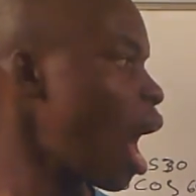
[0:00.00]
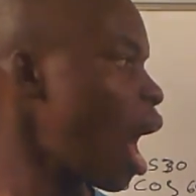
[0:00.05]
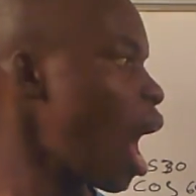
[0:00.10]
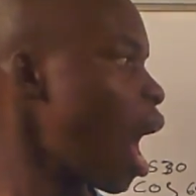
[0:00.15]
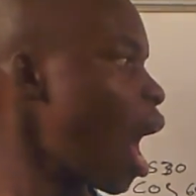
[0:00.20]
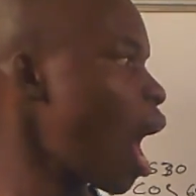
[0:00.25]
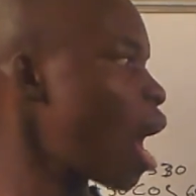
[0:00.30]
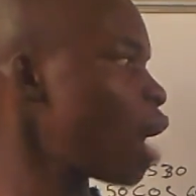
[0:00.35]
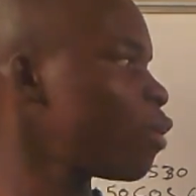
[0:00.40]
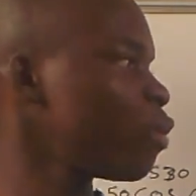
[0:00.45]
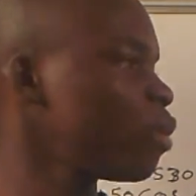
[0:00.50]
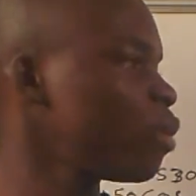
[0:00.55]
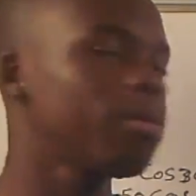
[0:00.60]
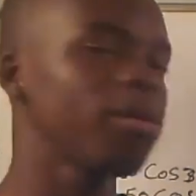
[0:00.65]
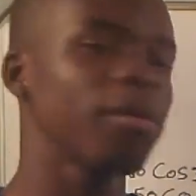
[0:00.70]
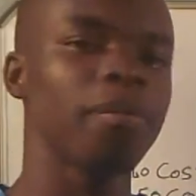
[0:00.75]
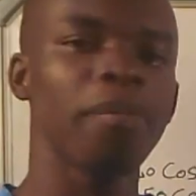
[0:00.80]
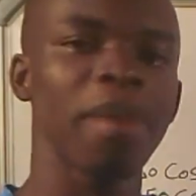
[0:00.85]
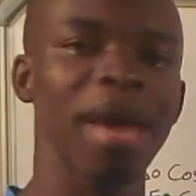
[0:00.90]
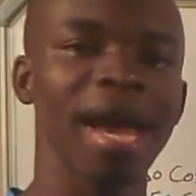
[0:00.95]
I will
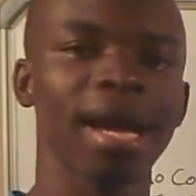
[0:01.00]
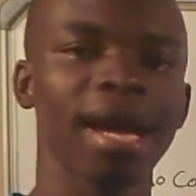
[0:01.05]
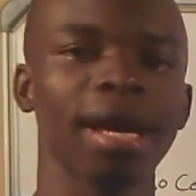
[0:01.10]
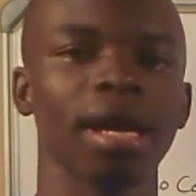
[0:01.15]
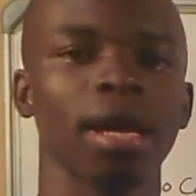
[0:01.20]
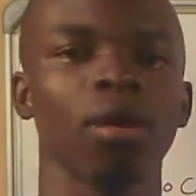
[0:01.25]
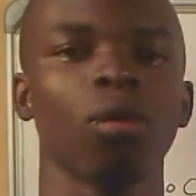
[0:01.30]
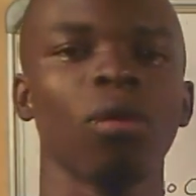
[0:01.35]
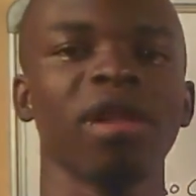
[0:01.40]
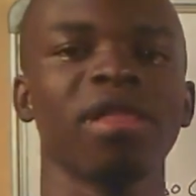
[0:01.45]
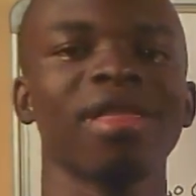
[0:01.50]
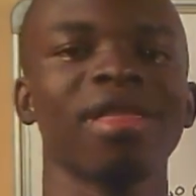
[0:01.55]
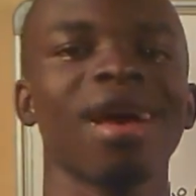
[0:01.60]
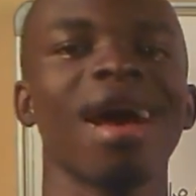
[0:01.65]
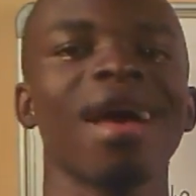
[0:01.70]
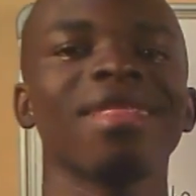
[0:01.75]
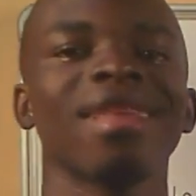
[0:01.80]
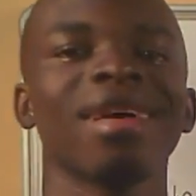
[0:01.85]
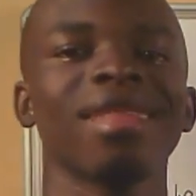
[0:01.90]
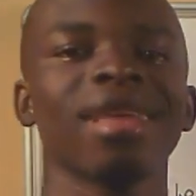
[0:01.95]
be back with
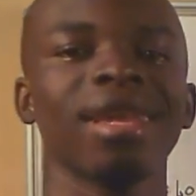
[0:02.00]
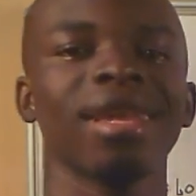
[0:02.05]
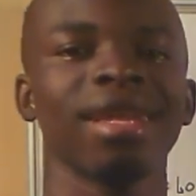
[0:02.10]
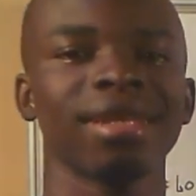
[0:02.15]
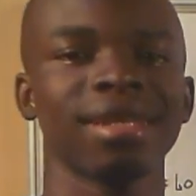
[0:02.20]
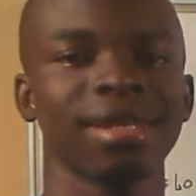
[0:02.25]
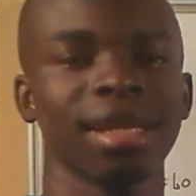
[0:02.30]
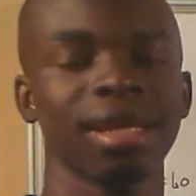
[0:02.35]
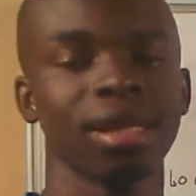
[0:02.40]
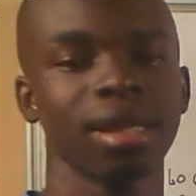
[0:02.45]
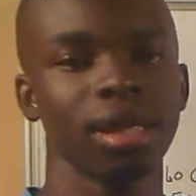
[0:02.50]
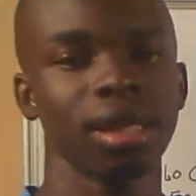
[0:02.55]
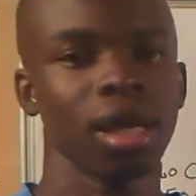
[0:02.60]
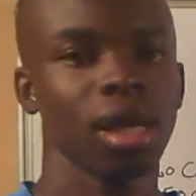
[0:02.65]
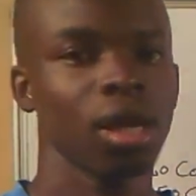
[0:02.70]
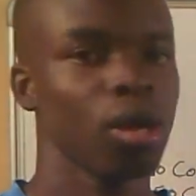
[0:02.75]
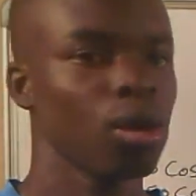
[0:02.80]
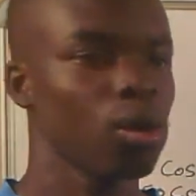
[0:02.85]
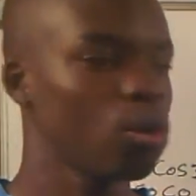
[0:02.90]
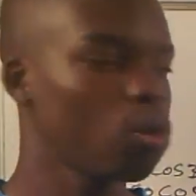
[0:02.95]
another lesson
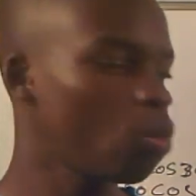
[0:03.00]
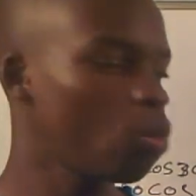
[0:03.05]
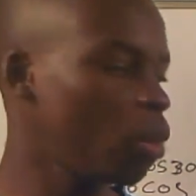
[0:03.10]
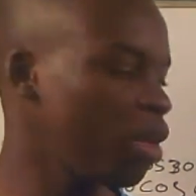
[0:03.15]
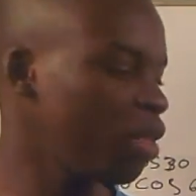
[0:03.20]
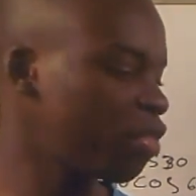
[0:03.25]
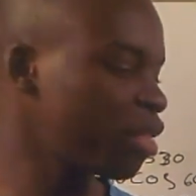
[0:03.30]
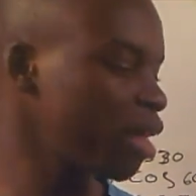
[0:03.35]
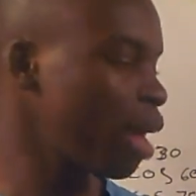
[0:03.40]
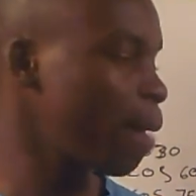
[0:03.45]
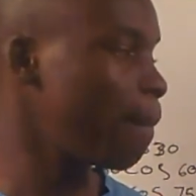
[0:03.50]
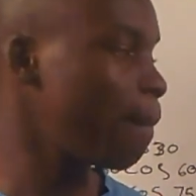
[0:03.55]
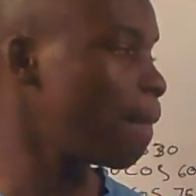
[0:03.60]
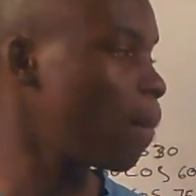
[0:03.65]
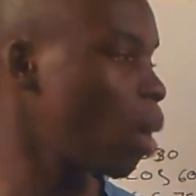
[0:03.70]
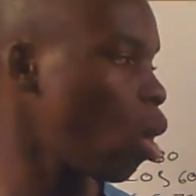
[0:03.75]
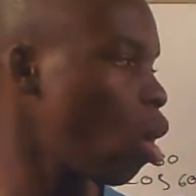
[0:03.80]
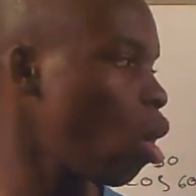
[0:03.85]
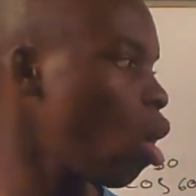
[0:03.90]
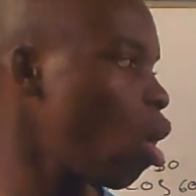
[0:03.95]
with a
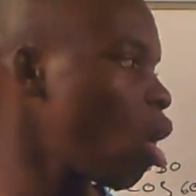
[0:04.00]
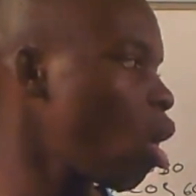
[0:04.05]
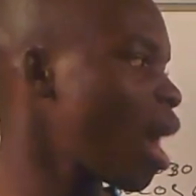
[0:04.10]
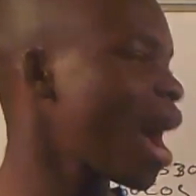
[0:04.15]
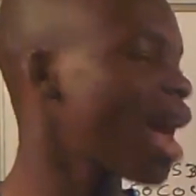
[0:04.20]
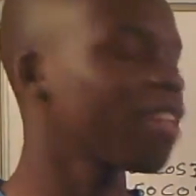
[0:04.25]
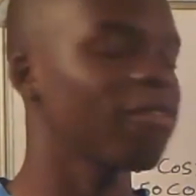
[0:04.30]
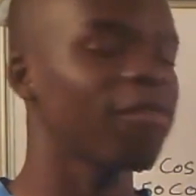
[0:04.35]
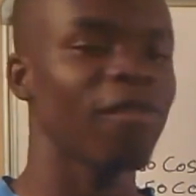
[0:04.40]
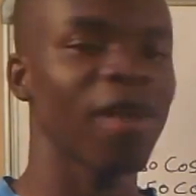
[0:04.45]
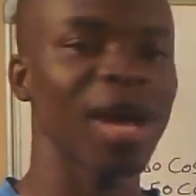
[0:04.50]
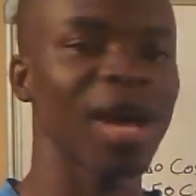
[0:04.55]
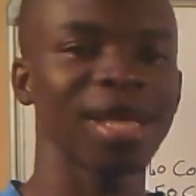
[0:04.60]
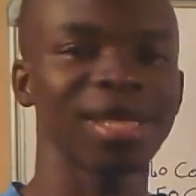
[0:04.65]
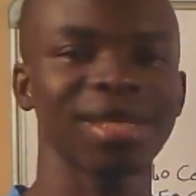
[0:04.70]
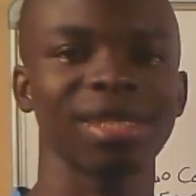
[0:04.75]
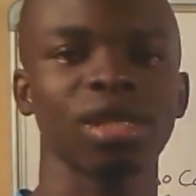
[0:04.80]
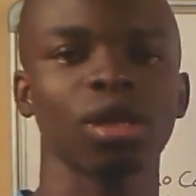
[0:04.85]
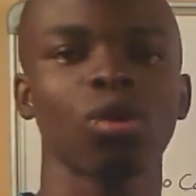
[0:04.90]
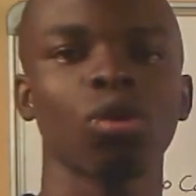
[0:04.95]
more
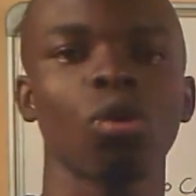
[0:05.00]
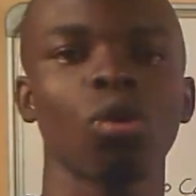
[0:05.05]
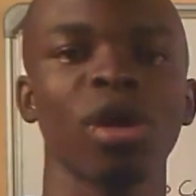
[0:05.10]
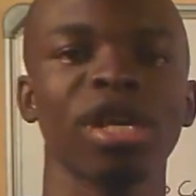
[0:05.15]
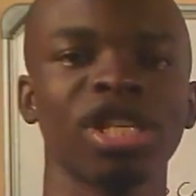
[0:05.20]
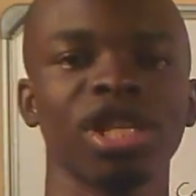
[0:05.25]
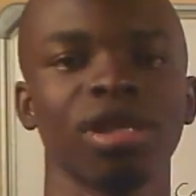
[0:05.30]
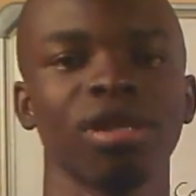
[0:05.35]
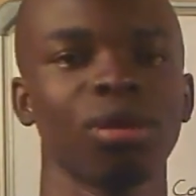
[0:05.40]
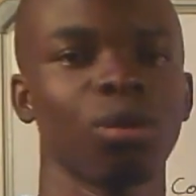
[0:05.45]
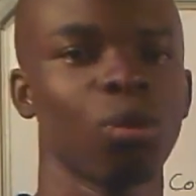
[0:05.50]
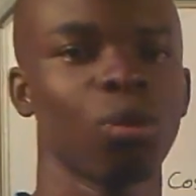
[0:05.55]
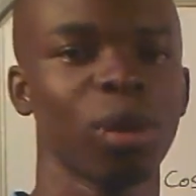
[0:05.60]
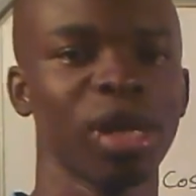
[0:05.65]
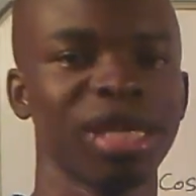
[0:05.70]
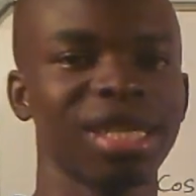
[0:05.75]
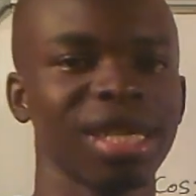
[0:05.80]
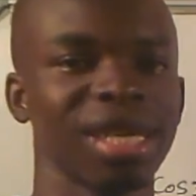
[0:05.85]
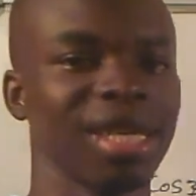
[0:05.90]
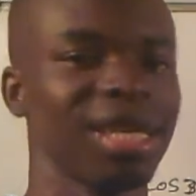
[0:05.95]
advanced question,
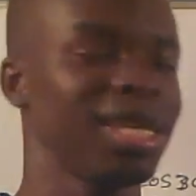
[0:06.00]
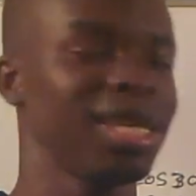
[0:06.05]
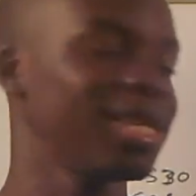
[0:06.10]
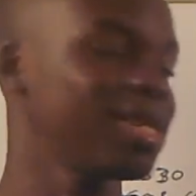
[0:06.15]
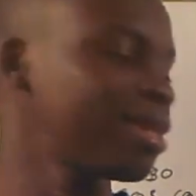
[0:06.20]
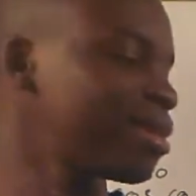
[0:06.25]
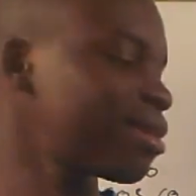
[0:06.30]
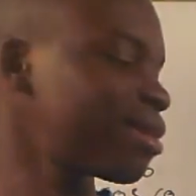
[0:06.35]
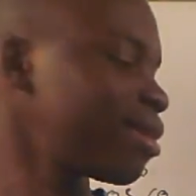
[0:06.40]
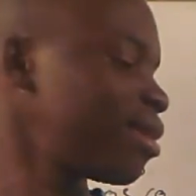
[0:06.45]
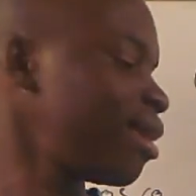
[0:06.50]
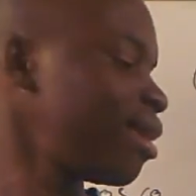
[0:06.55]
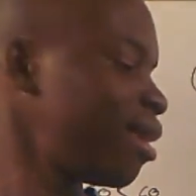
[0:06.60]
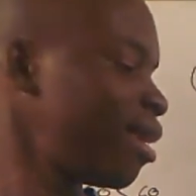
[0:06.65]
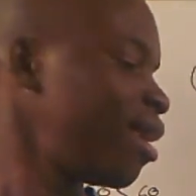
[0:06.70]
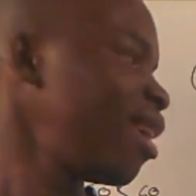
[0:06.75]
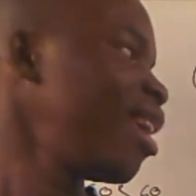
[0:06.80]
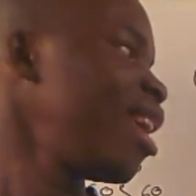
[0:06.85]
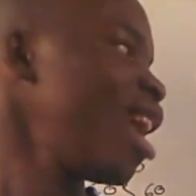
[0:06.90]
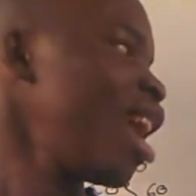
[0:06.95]
which is
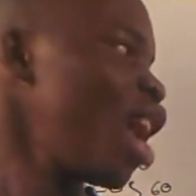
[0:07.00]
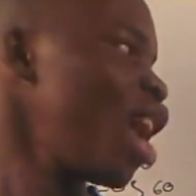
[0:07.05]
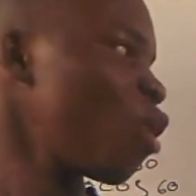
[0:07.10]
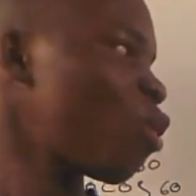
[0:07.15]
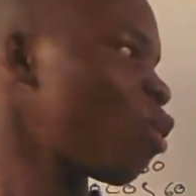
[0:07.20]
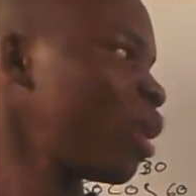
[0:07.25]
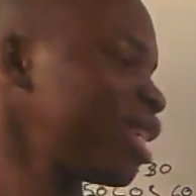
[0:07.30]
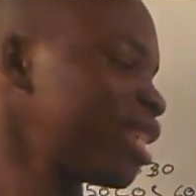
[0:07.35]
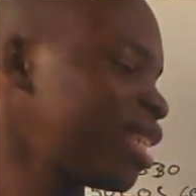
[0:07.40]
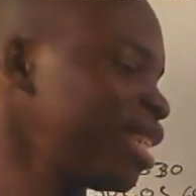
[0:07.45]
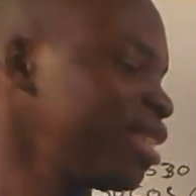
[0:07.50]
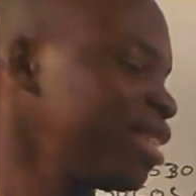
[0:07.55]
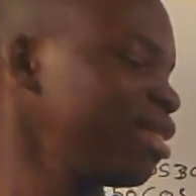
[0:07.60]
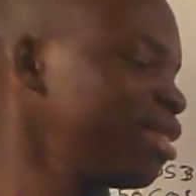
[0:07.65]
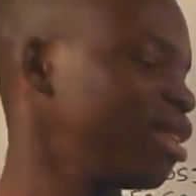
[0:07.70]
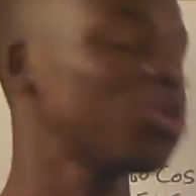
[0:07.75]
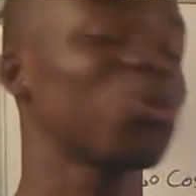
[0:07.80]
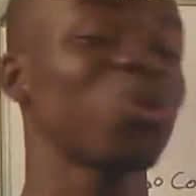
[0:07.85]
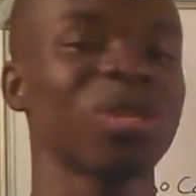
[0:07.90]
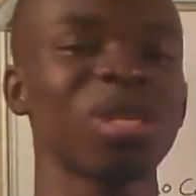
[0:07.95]
a question
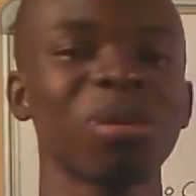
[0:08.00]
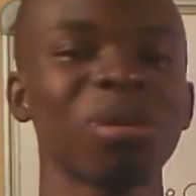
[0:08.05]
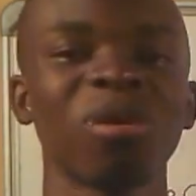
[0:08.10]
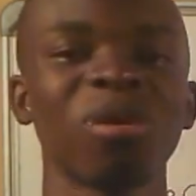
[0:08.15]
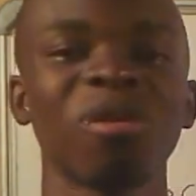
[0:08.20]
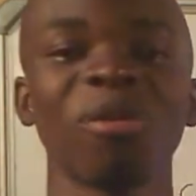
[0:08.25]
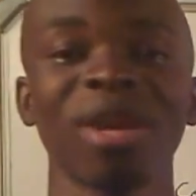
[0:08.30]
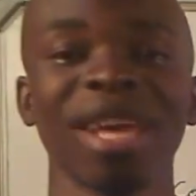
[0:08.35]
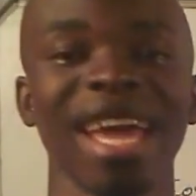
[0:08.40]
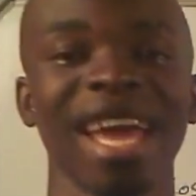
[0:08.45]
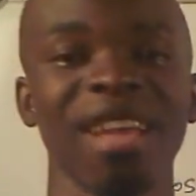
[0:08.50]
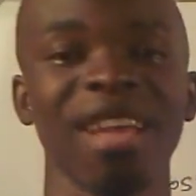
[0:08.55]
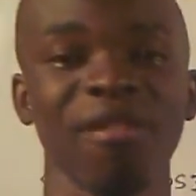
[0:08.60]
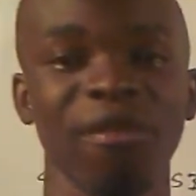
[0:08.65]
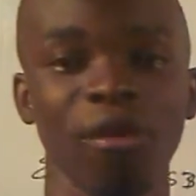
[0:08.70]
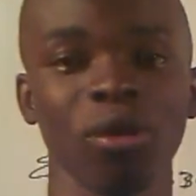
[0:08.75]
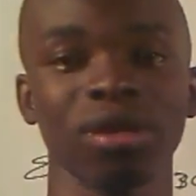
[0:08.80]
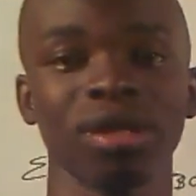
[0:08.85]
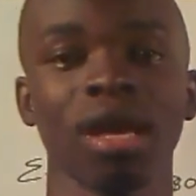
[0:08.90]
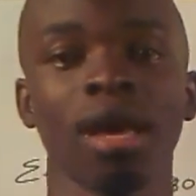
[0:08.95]
suitable for the
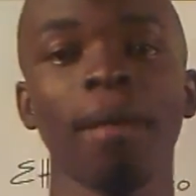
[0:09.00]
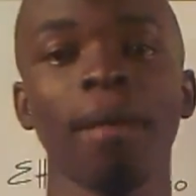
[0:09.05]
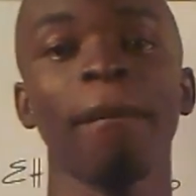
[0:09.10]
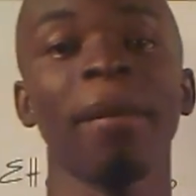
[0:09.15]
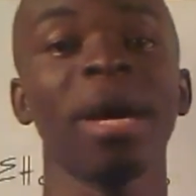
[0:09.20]
N4s.